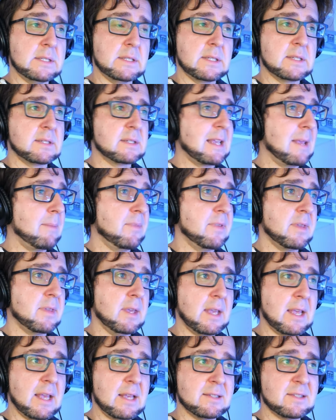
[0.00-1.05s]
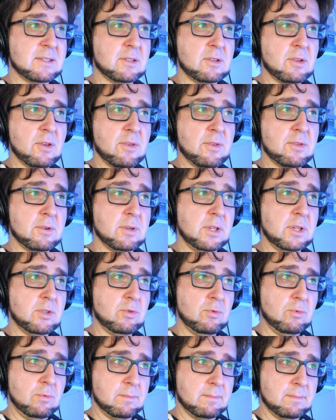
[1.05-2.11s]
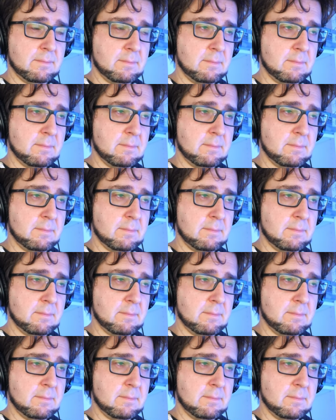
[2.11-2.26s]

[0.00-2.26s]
It's the same thing as 32.